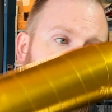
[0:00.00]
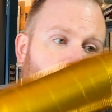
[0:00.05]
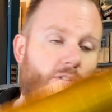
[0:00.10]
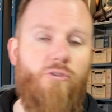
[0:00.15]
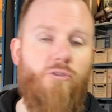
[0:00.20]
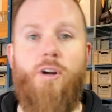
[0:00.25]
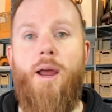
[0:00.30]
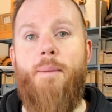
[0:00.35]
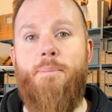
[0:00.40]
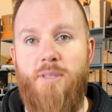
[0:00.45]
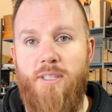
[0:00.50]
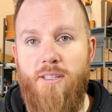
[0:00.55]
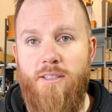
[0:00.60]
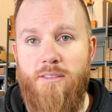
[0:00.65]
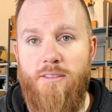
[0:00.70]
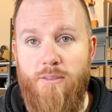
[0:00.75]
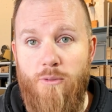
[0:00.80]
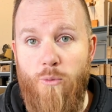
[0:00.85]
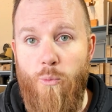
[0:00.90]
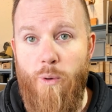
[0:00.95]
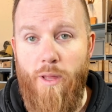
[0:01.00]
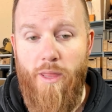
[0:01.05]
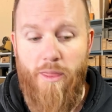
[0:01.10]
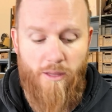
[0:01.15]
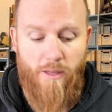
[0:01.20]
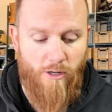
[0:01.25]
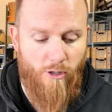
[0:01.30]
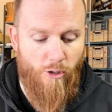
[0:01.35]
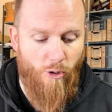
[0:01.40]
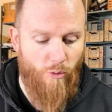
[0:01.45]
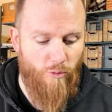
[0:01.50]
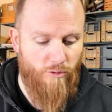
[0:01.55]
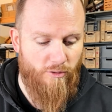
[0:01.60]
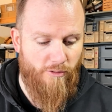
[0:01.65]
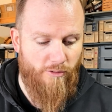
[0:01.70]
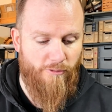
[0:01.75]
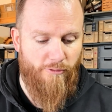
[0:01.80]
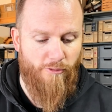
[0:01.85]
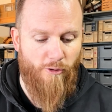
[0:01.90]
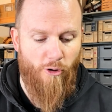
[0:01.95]
wrapped it with gold
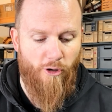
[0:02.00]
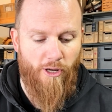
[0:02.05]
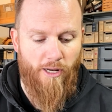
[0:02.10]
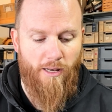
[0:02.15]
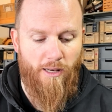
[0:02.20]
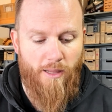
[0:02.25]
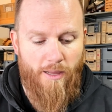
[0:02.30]
foil.